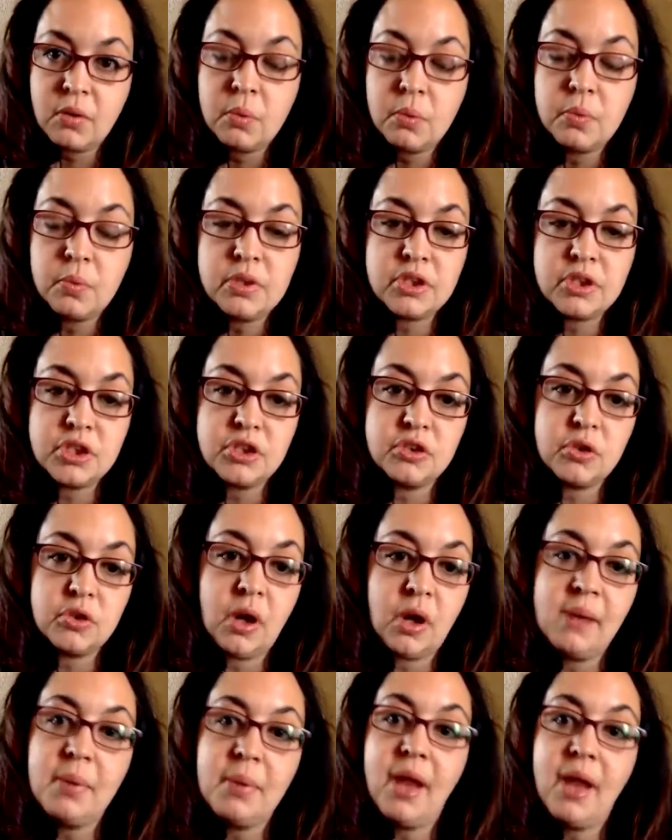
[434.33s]
which
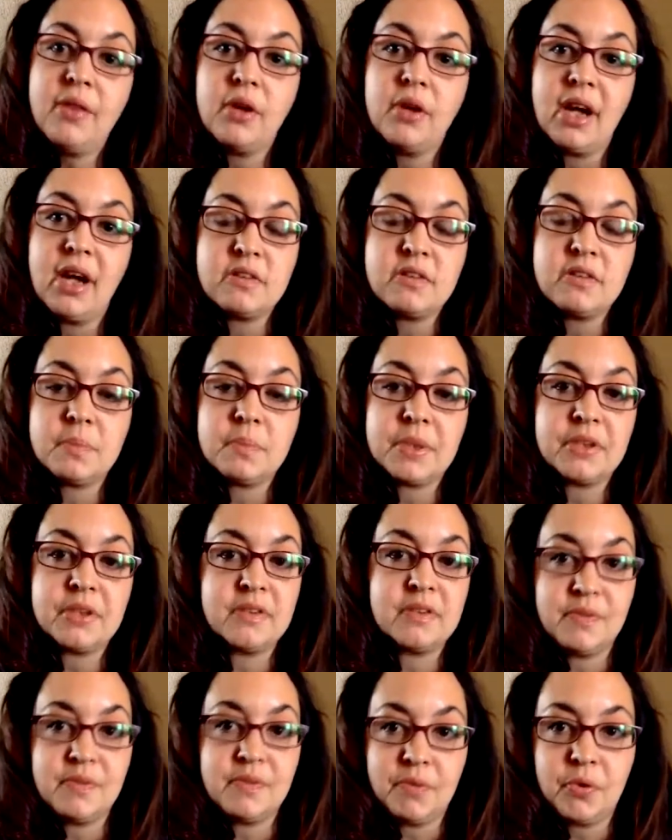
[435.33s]
describe other aspects
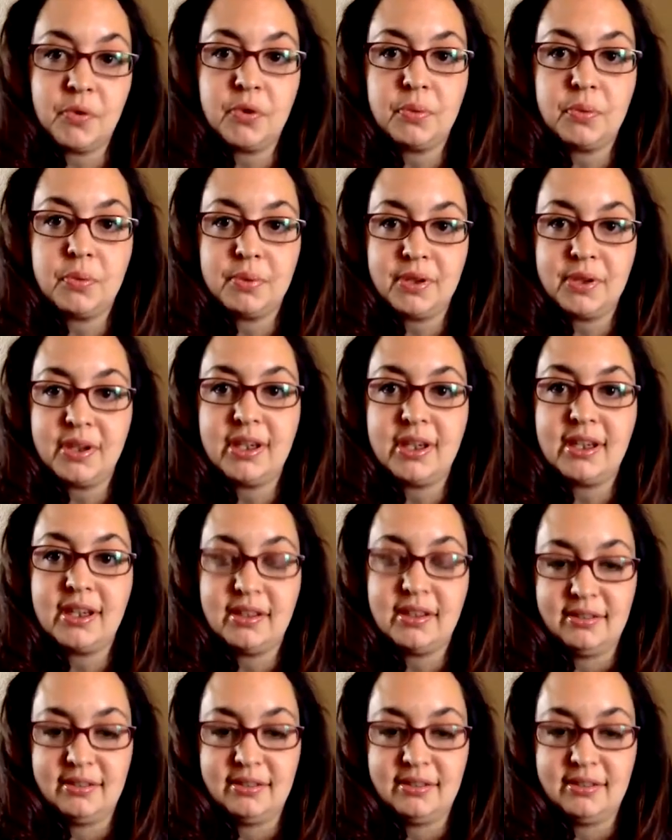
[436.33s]
of the vulnerability.